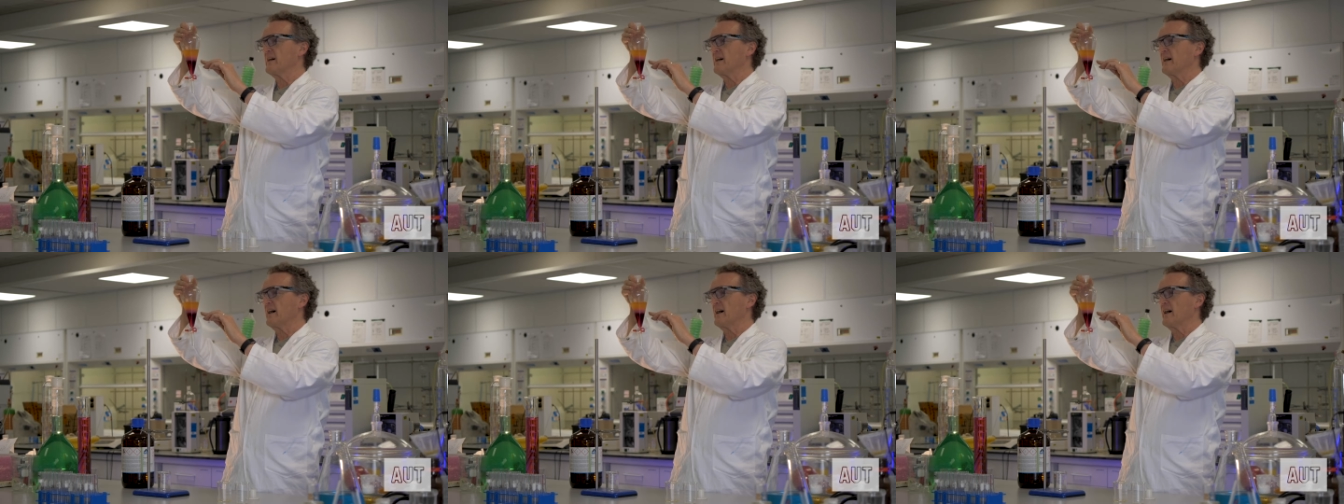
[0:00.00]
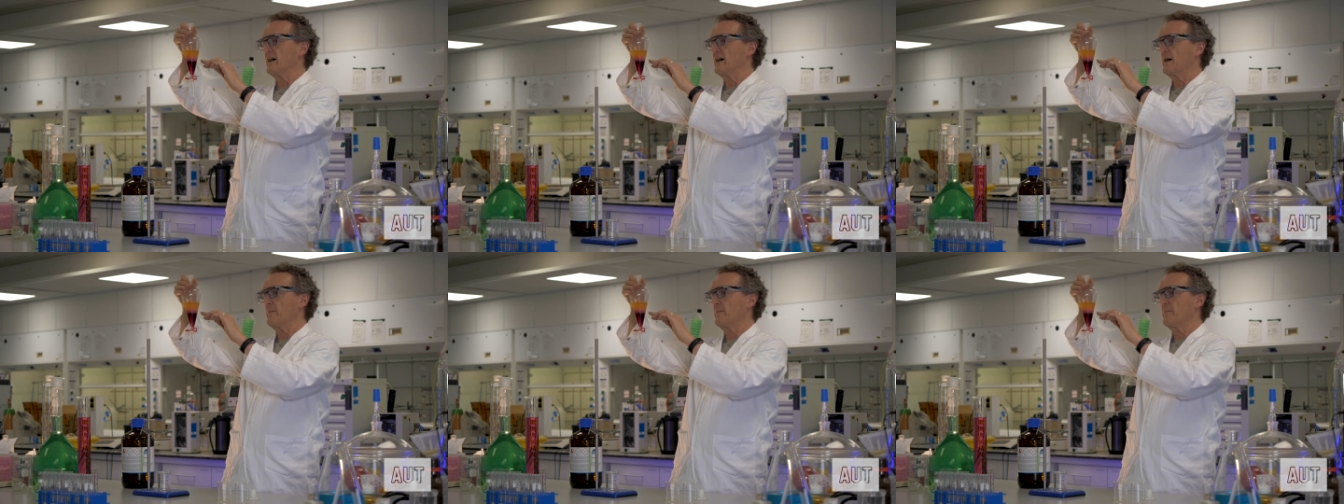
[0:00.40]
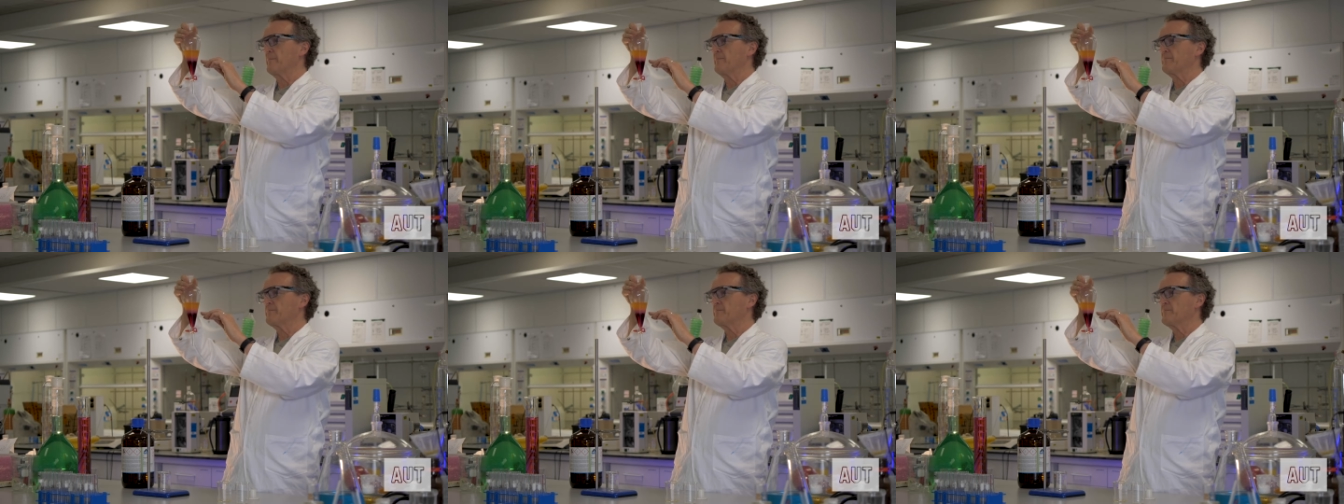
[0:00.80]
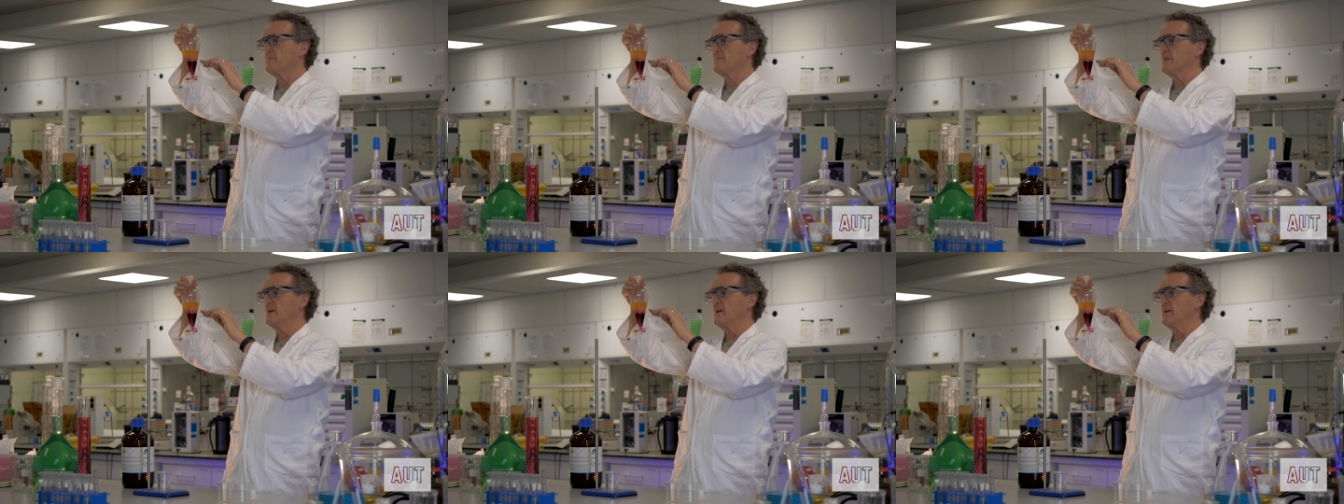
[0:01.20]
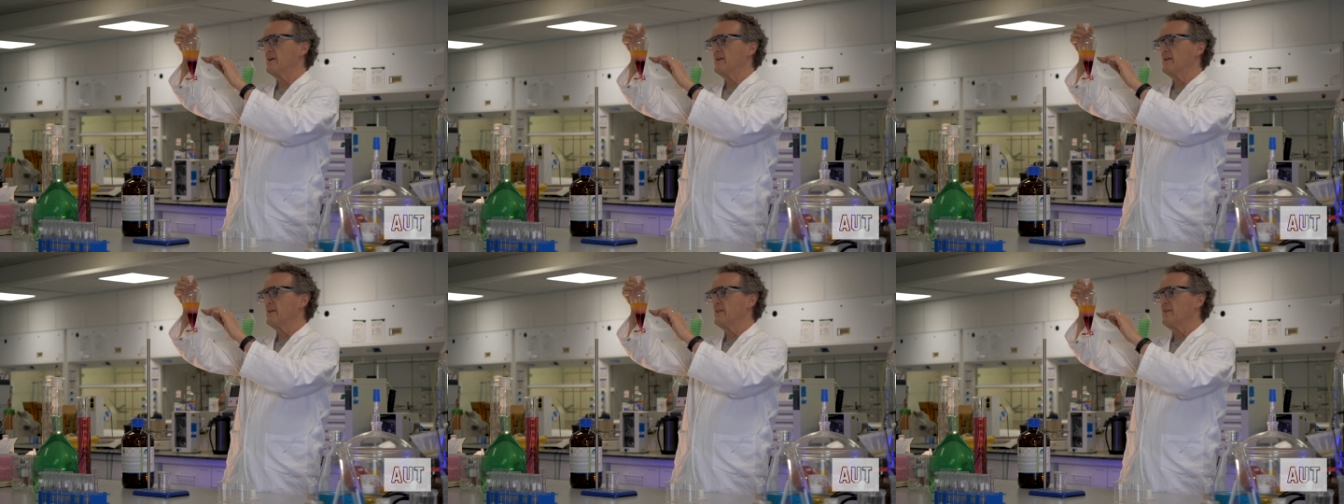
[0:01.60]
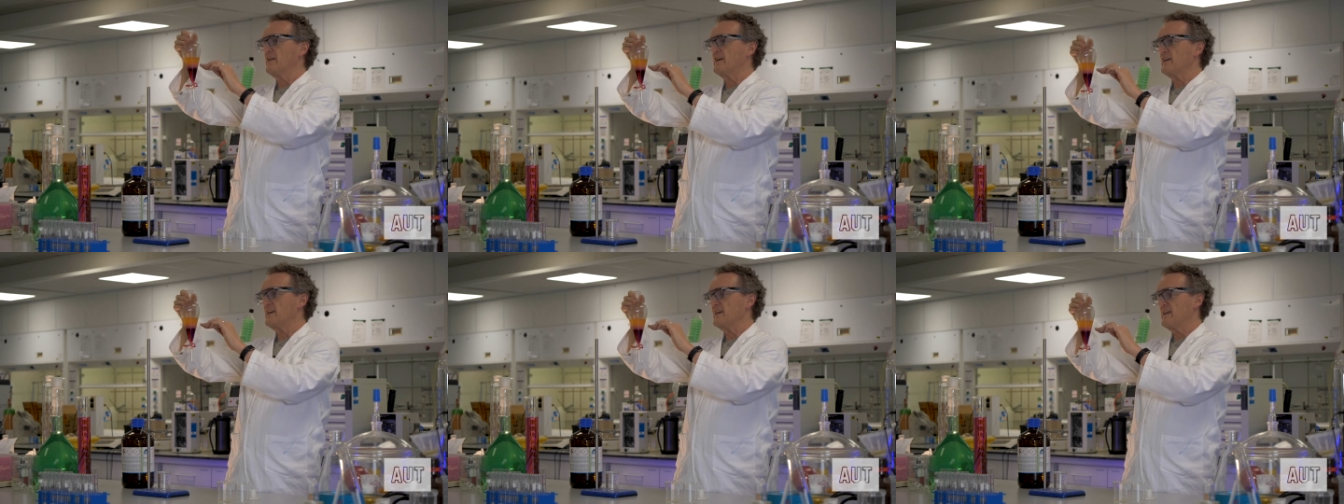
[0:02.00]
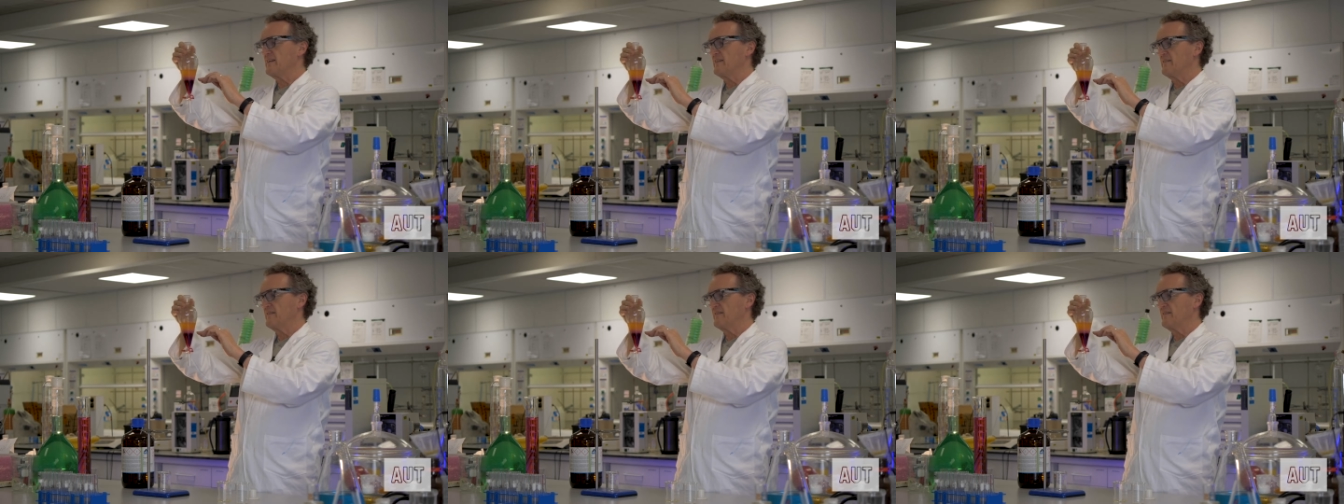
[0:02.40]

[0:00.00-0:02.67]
um, the